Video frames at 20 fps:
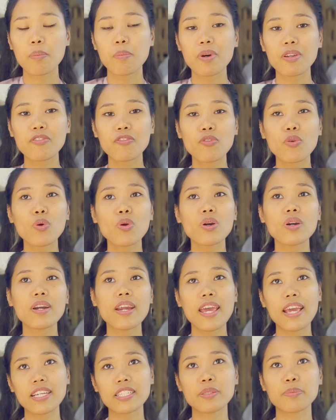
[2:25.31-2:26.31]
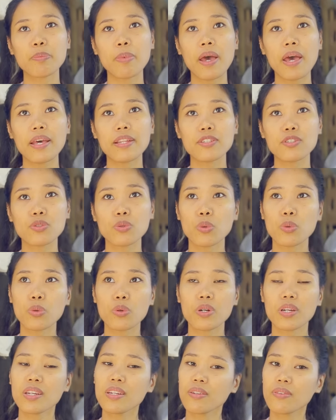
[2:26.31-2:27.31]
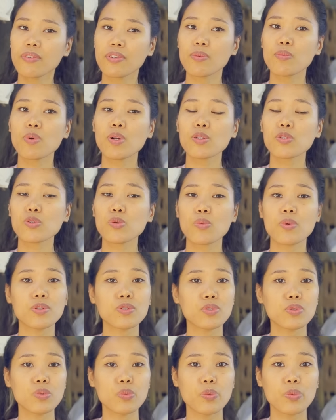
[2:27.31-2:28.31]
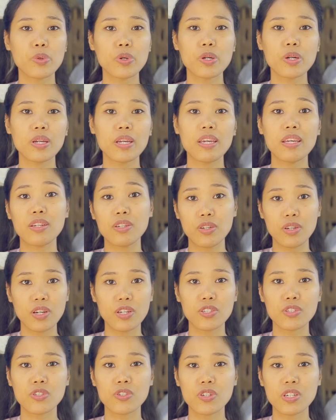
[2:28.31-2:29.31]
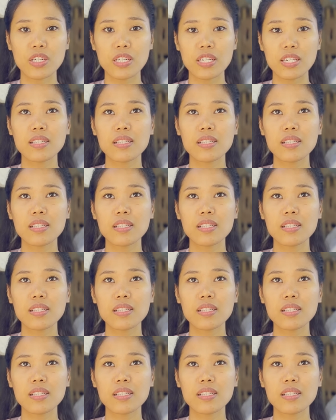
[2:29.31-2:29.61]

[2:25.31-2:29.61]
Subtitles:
But for expats or individuals who wants to work in the country,